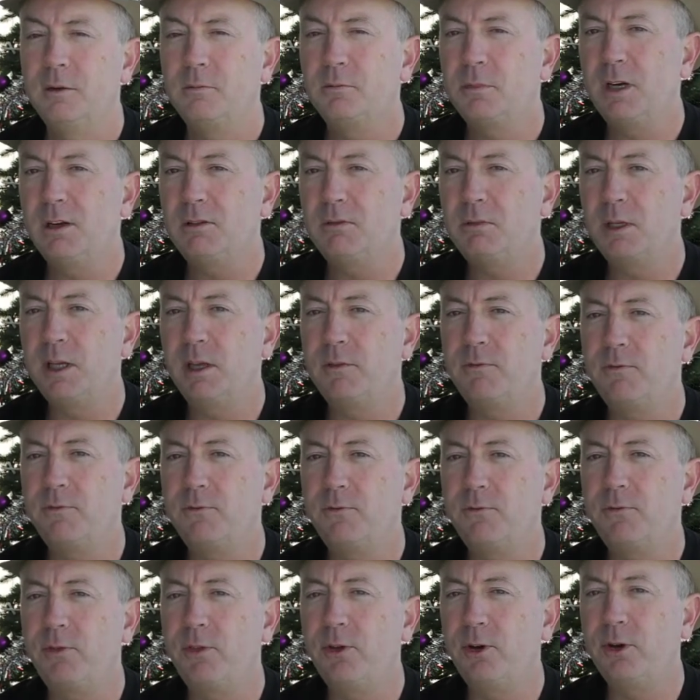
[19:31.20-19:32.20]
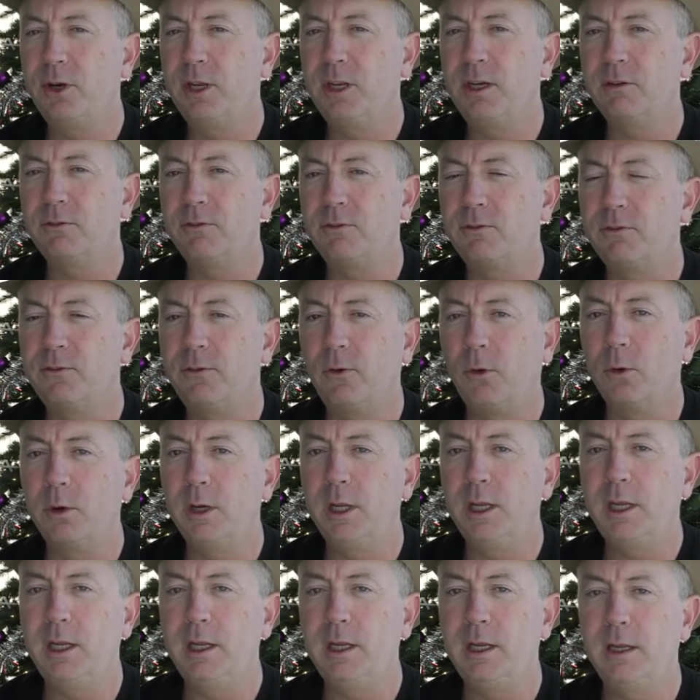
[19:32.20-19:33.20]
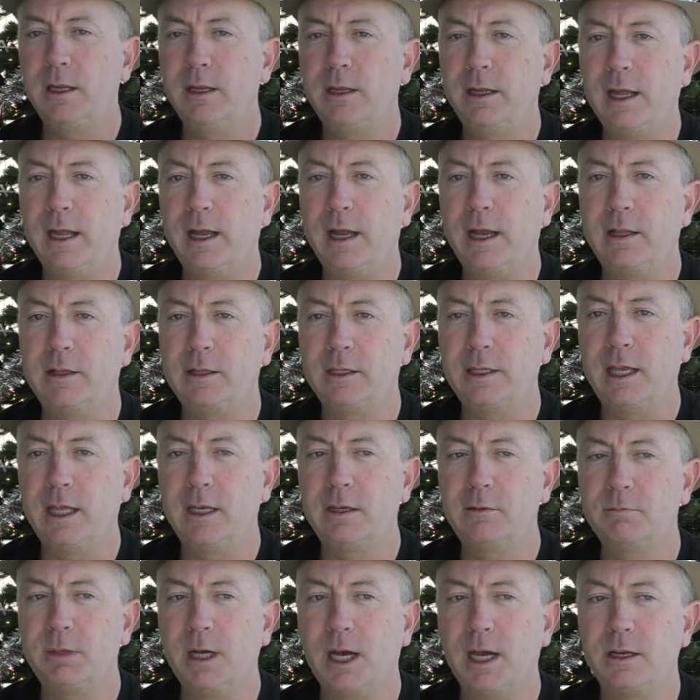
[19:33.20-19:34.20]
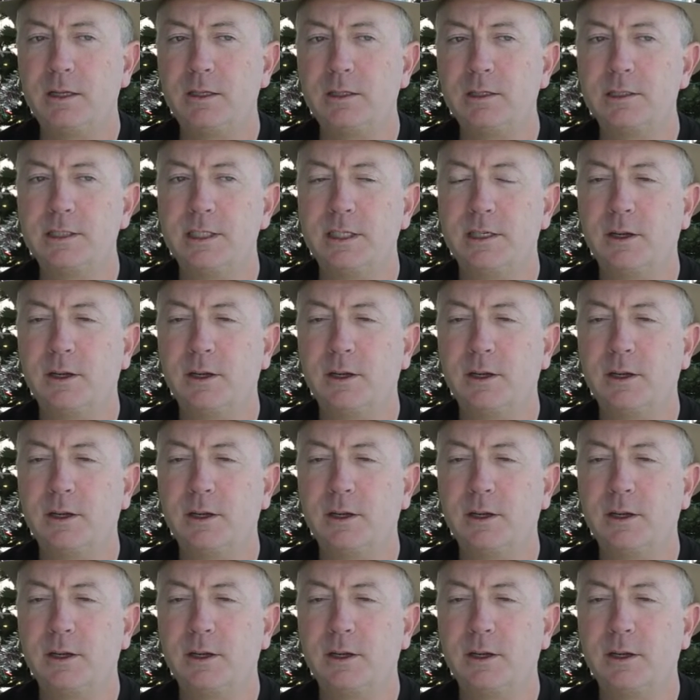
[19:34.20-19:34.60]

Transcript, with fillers: probably 30 to 40 allocated bottles.